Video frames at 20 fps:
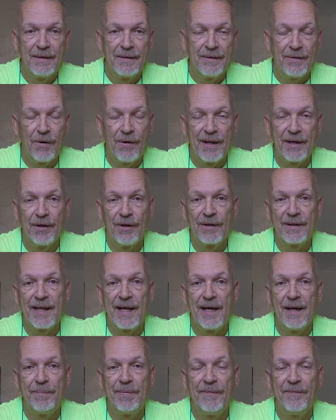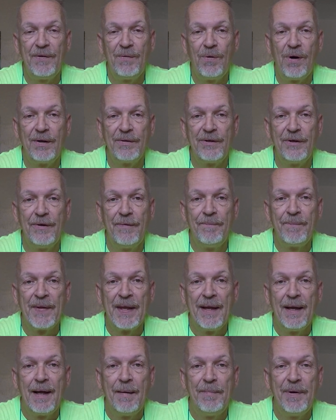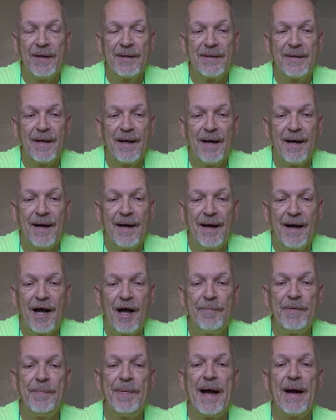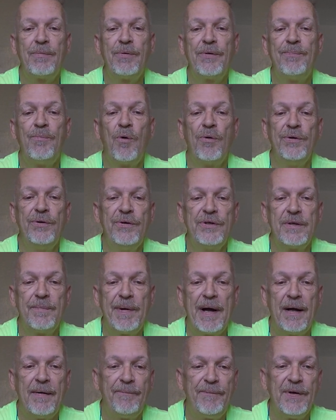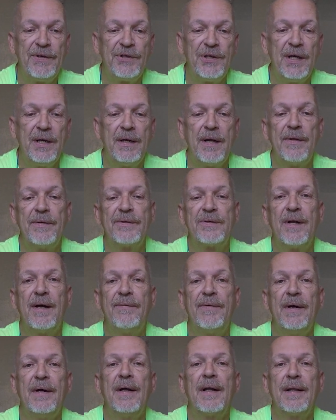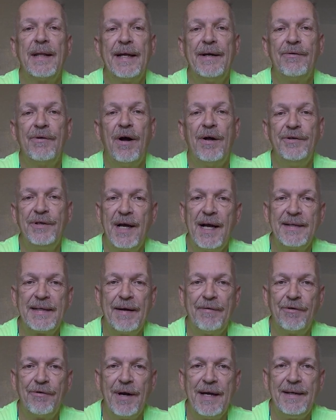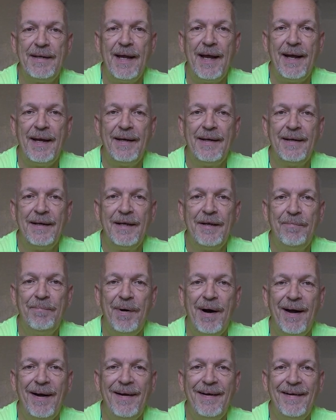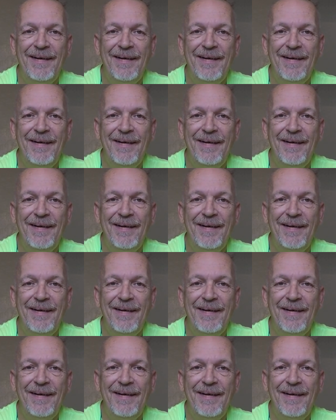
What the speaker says: Go ahead and look that up if you want to. But I'll be back with more news about fishing and other stuff later on. You guys have a great day. Bye.